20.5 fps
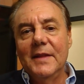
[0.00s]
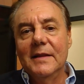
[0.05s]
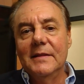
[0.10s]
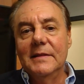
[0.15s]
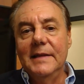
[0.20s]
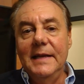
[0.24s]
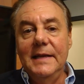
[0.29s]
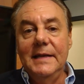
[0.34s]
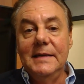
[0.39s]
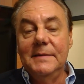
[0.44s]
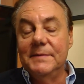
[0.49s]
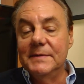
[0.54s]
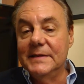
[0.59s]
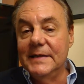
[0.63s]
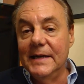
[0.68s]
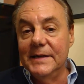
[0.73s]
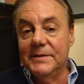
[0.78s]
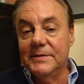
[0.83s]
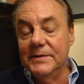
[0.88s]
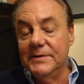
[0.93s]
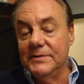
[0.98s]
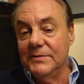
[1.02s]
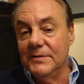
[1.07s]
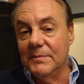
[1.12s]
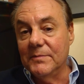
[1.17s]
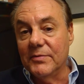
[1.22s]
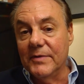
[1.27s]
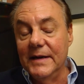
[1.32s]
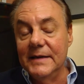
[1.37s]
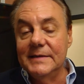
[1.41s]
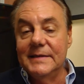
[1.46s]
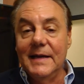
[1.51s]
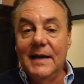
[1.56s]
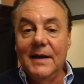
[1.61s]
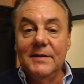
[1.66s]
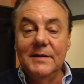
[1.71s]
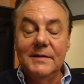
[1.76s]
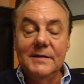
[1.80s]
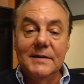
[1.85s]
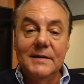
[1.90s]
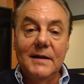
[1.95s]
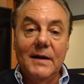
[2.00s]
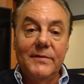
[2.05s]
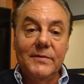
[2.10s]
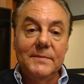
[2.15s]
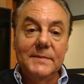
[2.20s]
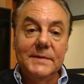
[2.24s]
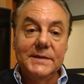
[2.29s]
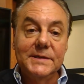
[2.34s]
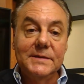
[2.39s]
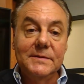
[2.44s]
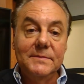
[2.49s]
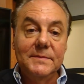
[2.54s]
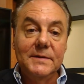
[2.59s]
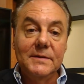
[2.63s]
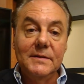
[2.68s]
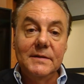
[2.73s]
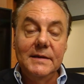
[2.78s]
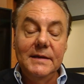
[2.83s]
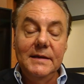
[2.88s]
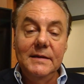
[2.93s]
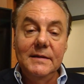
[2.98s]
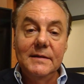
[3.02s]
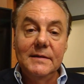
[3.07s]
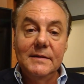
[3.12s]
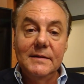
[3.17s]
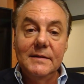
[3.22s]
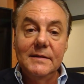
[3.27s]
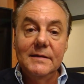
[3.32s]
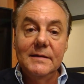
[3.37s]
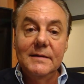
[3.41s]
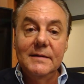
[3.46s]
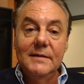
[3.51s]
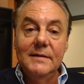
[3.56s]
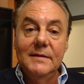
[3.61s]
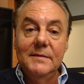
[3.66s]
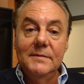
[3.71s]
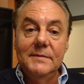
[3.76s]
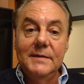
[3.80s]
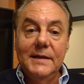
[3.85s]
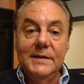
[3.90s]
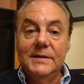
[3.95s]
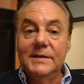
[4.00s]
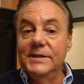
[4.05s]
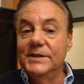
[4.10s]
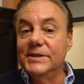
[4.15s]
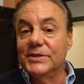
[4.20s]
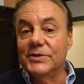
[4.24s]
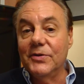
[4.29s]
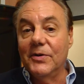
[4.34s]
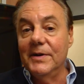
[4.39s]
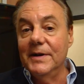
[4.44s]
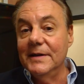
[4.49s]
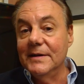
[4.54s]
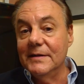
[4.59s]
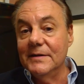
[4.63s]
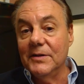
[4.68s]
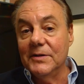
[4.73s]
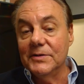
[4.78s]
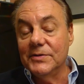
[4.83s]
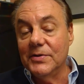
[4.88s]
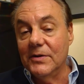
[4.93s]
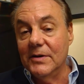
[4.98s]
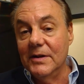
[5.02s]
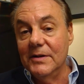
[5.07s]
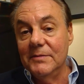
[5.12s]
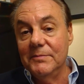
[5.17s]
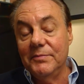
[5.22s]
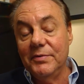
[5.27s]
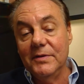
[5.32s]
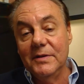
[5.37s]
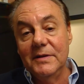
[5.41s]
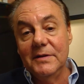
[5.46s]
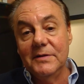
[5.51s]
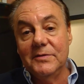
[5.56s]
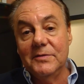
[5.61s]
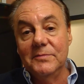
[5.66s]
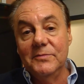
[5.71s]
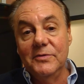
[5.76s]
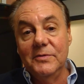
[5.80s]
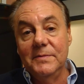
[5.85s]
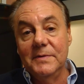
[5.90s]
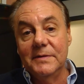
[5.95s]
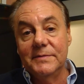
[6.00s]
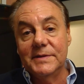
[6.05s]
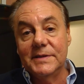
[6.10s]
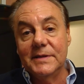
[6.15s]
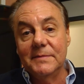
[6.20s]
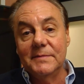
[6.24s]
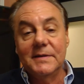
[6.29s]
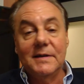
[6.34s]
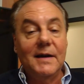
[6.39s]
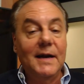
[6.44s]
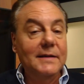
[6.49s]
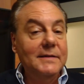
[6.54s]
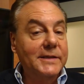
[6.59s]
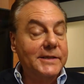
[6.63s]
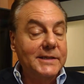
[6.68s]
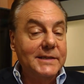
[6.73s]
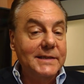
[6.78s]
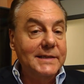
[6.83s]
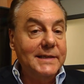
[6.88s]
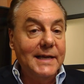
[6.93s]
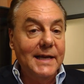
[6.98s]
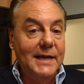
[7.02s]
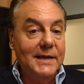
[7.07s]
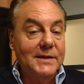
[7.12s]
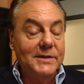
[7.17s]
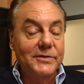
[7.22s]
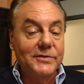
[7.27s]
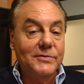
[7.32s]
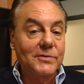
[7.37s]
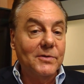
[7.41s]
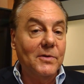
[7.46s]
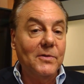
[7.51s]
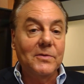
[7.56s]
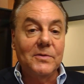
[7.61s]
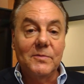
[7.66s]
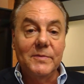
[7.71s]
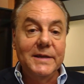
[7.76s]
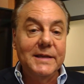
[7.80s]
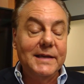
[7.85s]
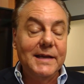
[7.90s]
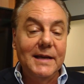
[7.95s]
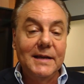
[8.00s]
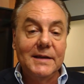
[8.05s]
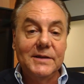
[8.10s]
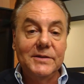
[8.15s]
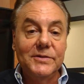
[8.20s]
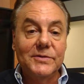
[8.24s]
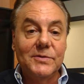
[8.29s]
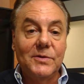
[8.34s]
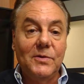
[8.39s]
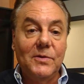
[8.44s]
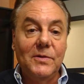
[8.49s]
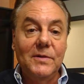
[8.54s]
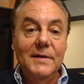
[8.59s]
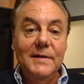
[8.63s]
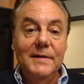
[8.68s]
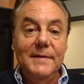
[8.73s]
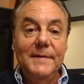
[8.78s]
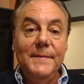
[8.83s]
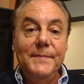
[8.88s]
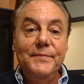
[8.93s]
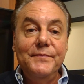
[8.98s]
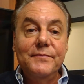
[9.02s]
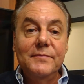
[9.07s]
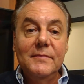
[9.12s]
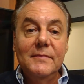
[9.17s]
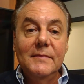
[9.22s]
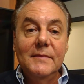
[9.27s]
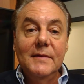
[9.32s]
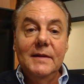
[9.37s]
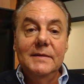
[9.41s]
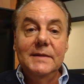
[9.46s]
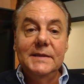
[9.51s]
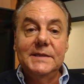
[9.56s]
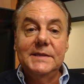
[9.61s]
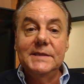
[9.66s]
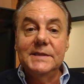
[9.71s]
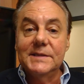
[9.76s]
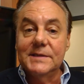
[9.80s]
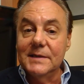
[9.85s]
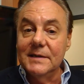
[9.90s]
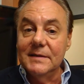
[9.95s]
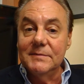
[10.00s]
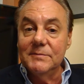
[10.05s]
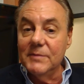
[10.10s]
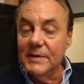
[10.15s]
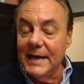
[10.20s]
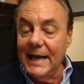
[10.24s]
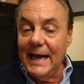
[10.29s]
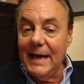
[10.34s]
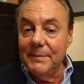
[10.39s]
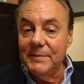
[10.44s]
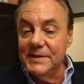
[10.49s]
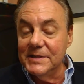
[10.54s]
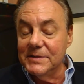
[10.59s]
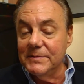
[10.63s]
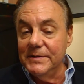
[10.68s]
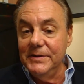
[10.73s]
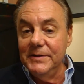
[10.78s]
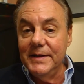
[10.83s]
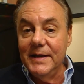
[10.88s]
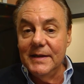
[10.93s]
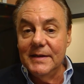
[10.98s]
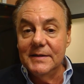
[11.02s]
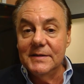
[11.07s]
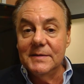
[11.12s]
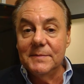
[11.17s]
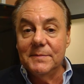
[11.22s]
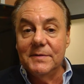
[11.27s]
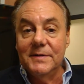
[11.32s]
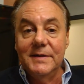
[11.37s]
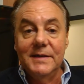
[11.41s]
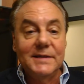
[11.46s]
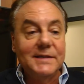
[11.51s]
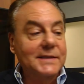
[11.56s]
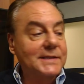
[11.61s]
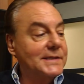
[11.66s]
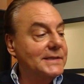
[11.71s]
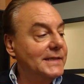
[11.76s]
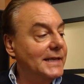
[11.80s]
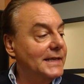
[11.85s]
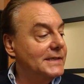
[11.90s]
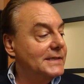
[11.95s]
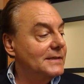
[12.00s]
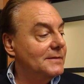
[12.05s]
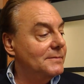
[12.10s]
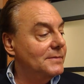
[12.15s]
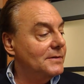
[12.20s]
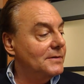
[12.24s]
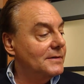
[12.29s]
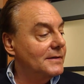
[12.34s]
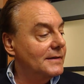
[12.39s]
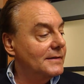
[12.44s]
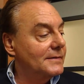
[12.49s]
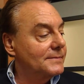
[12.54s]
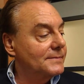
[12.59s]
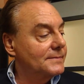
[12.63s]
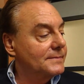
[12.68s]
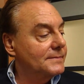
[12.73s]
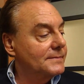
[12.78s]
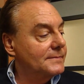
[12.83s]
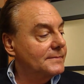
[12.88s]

leading potentially to a breakdown in the government stability, potentially starting an alternative political movement of some kind that she can't control or we can't control. And this is what happens when you get into pernicious nation building.